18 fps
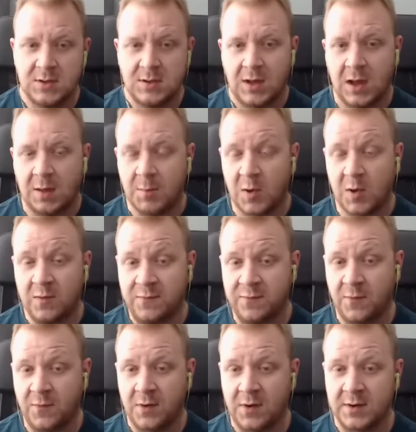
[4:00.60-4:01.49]
all
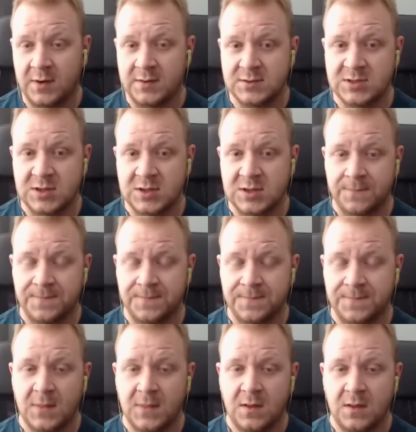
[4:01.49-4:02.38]
for it. So
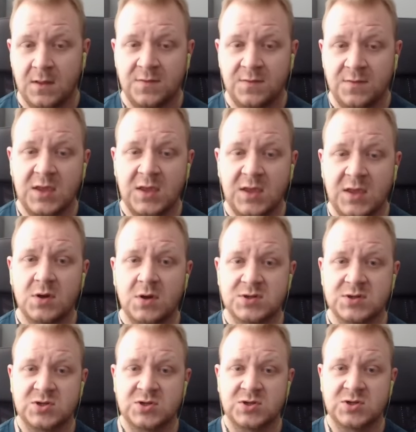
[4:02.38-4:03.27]
thank you all so
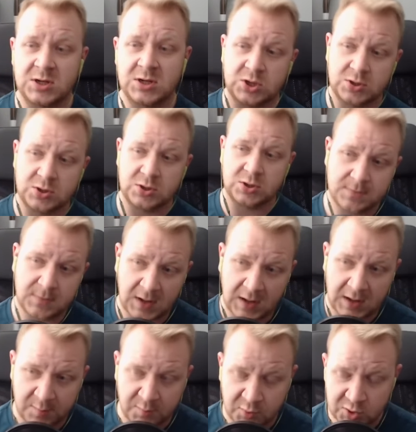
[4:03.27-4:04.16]
much. I
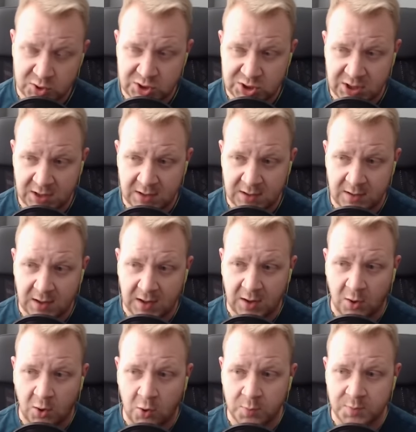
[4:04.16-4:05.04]
appreciate it. I
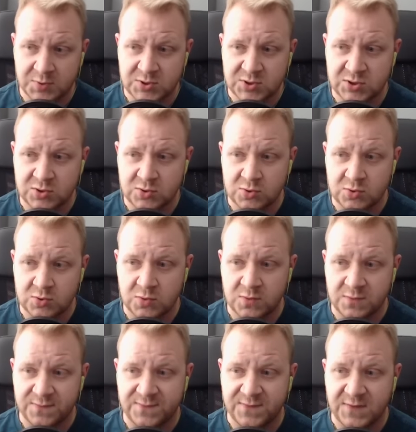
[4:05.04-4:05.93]
hope to
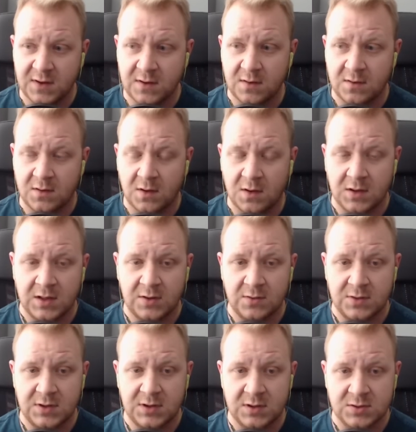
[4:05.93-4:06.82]
figure it all out
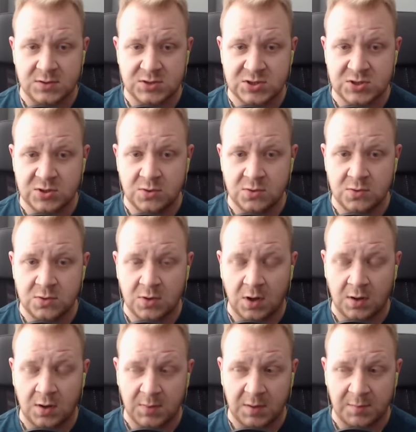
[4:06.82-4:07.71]
here soon on
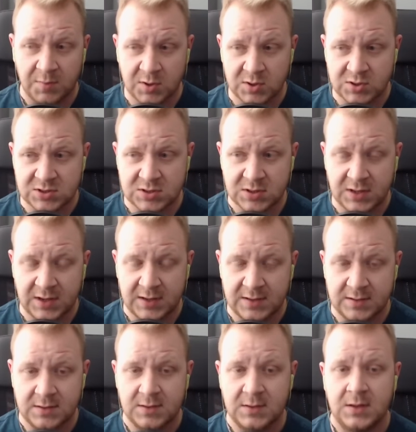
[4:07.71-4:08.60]
my personal end.
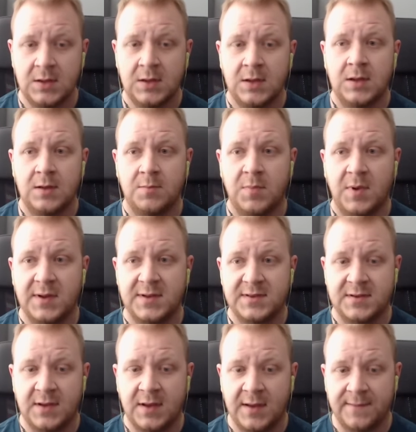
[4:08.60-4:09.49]
But
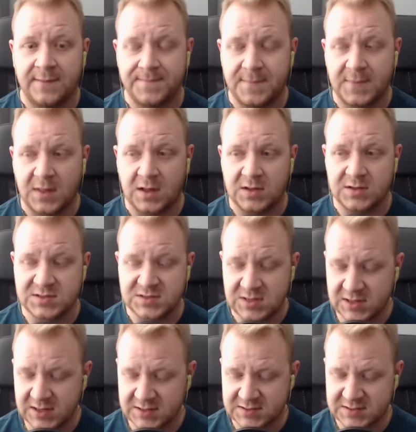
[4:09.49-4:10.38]
I'll see you
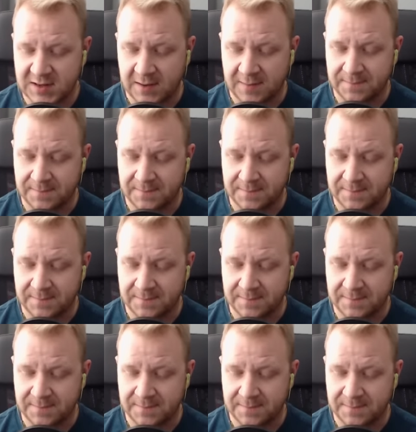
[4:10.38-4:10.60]
next time.